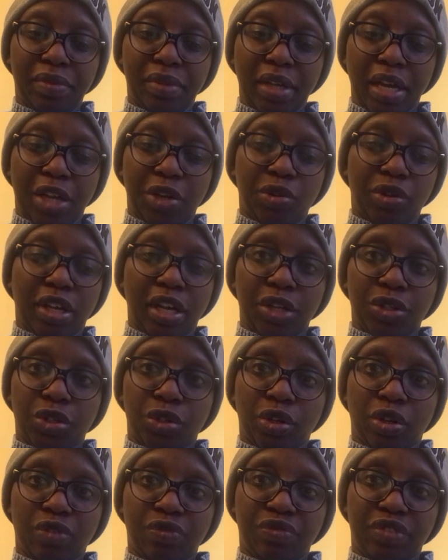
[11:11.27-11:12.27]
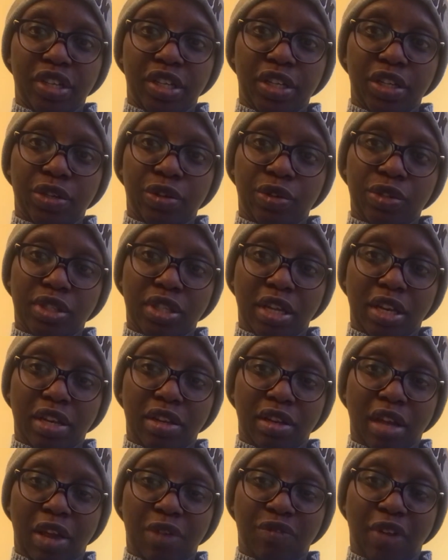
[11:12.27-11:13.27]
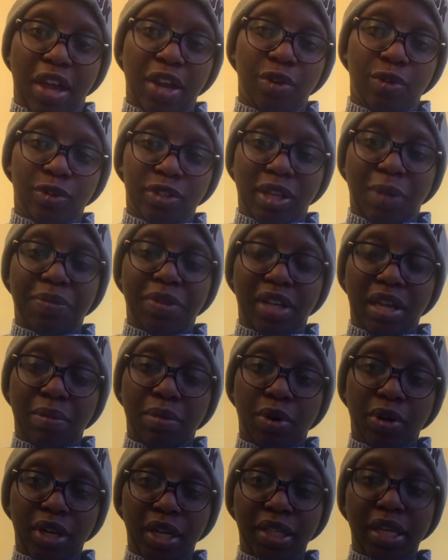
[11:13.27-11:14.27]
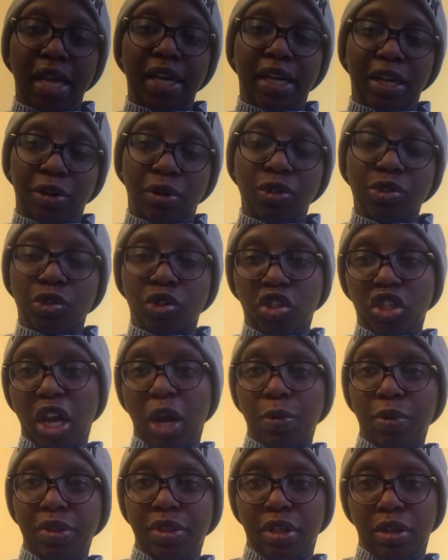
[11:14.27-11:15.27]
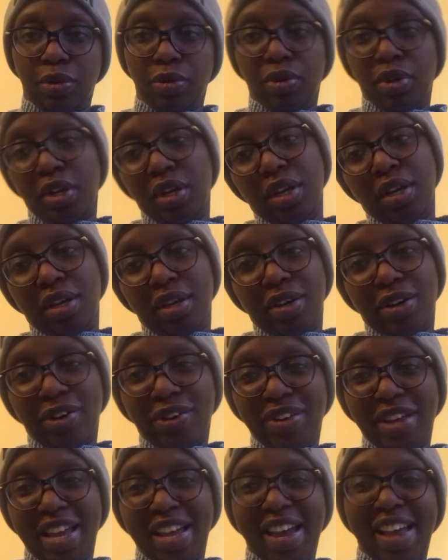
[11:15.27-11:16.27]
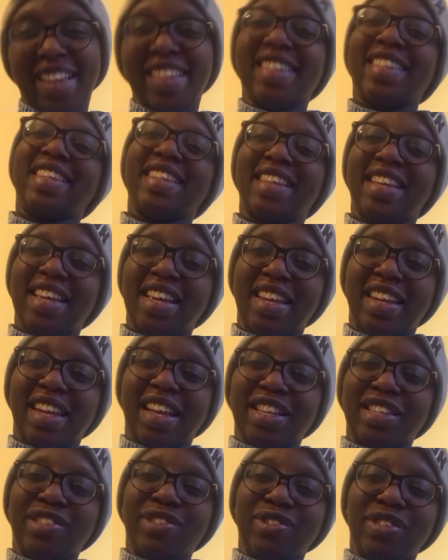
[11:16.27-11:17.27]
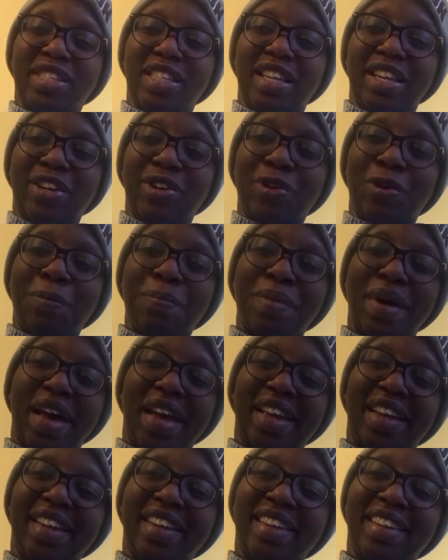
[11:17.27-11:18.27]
educational videos, and if I know something about it, I can also share with you. Okay, guys, nice to see you. Bye.